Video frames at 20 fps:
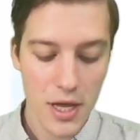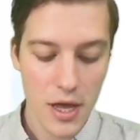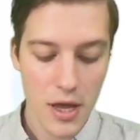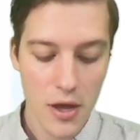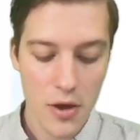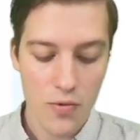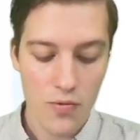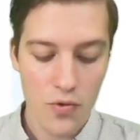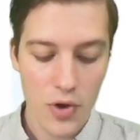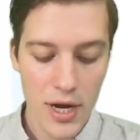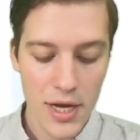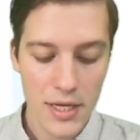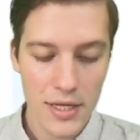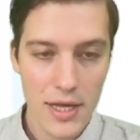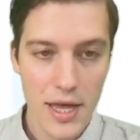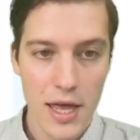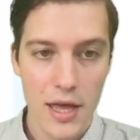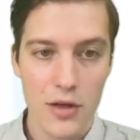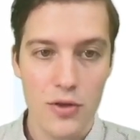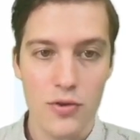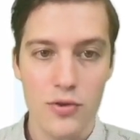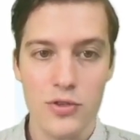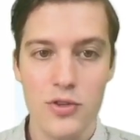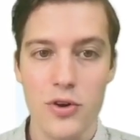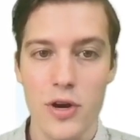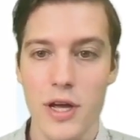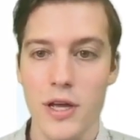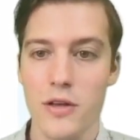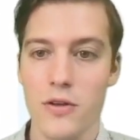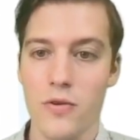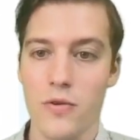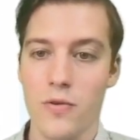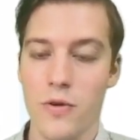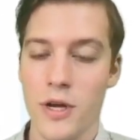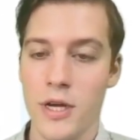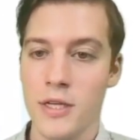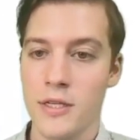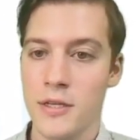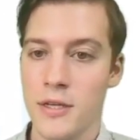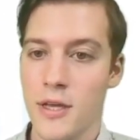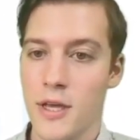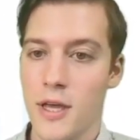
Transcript: a right angle triangle, right?